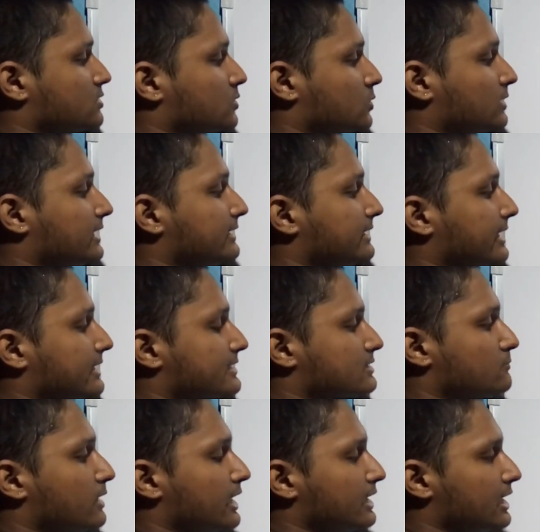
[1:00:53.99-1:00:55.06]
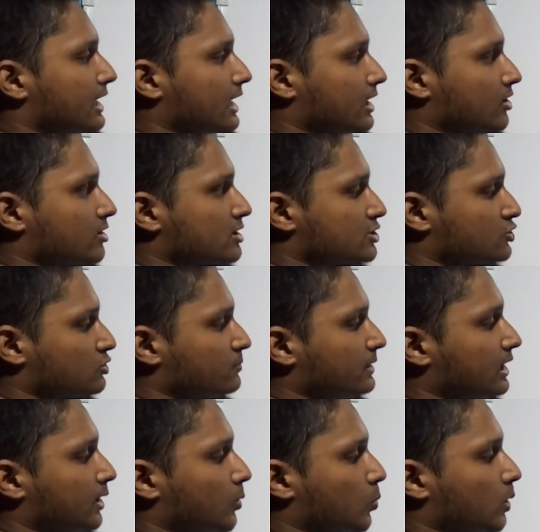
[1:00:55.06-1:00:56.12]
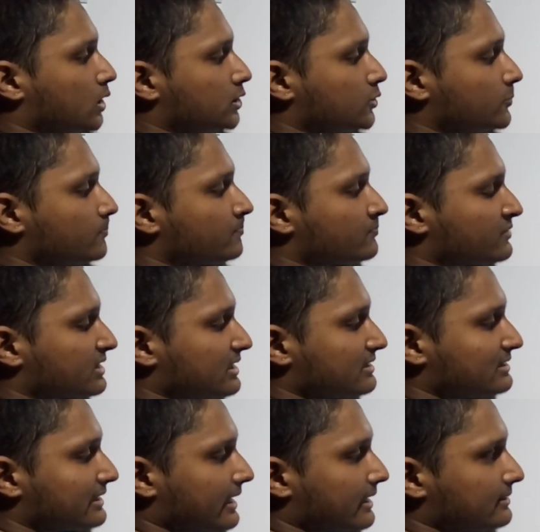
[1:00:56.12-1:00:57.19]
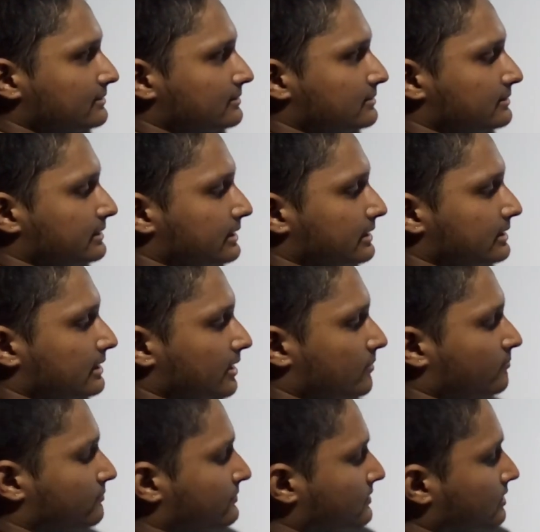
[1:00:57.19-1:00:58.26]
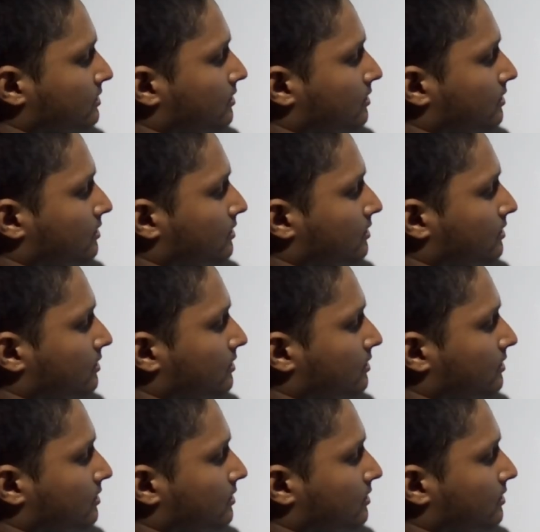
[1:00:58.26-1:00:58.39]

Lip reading: So let x by a should be equal to tan theta,